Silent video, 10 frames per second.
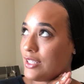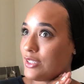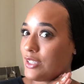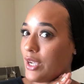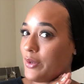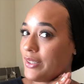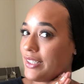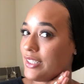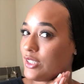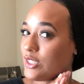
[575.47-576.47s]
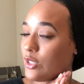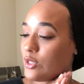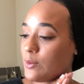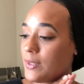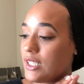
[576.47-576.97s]
share it in your
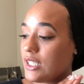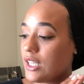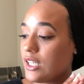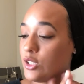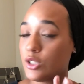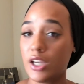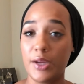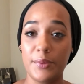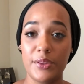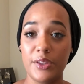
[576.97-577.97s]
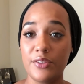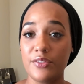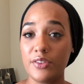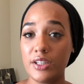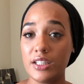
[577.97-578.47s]
social media, share it with your
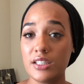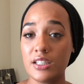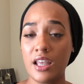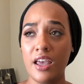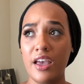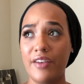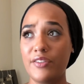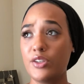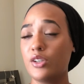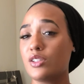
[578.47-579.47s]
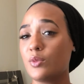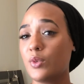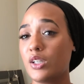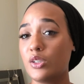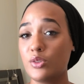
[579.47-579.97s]
friends. If you know
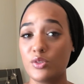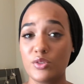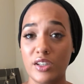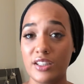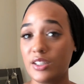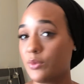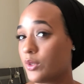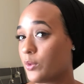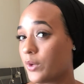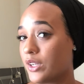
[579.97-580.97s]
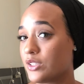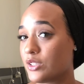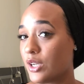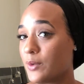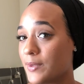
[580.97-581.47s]
someone who's struggling with wearing
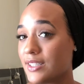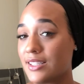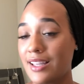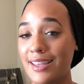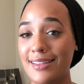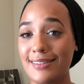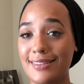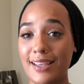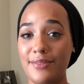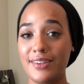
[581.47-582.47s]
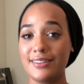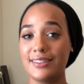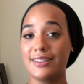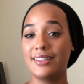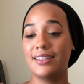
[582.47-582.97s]
turbans,
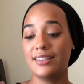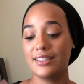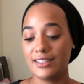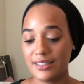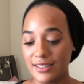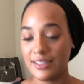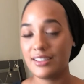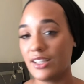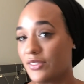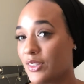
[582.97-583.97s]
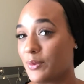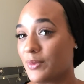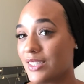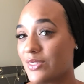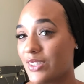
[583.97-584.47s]
definitely give them
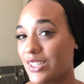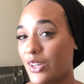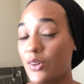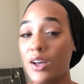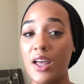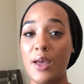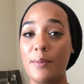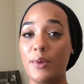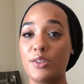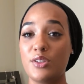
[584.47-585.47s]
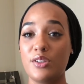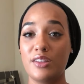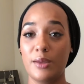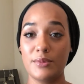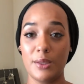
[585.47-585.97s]
this video. Make sure you
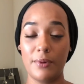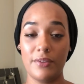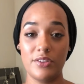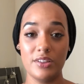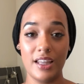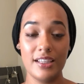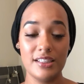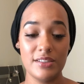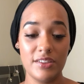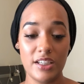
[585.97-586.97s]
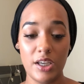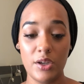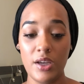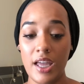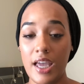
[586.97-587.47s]
thumbs up if you like this
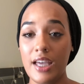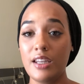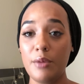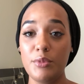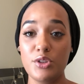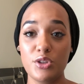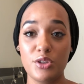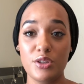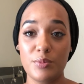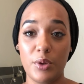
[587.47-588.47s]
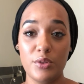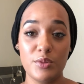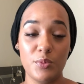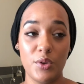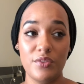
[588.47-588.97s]
video, and I'll be sure to
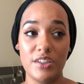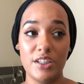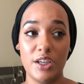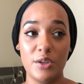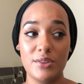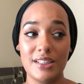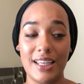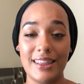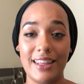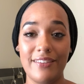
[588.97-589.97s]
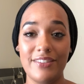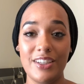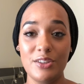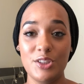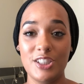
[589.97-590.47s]
post more videos in the
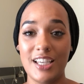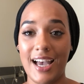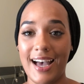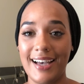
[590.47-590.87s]
future.